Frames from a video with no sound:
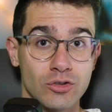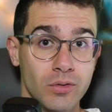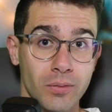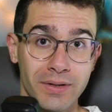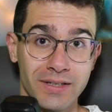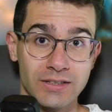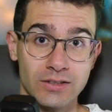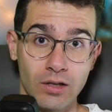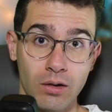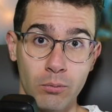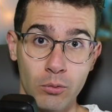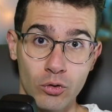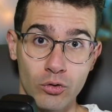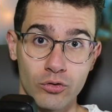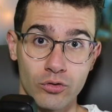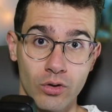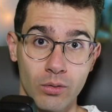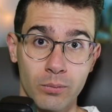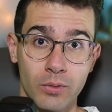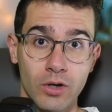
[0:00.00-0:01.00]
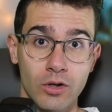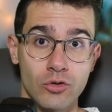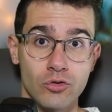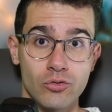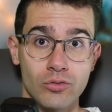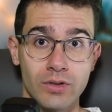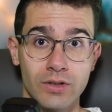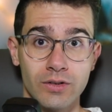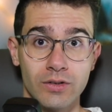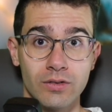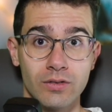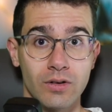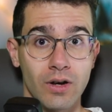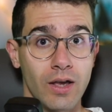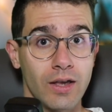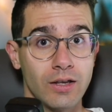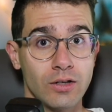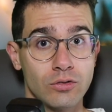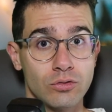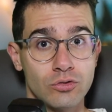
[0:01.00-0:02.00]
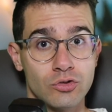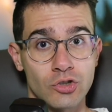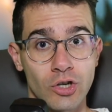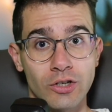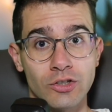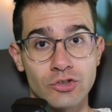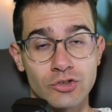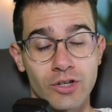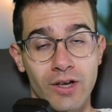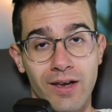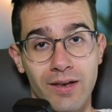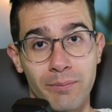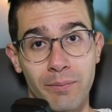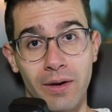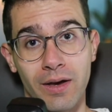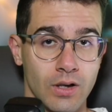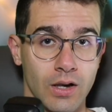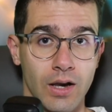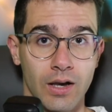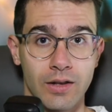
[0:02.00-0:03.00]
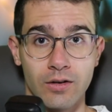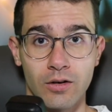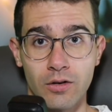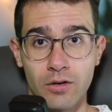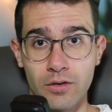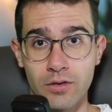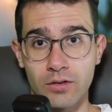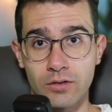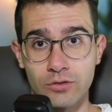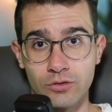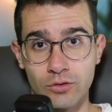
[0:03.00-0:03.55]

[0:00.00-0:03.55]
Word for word: during summer some countries like to change time, and others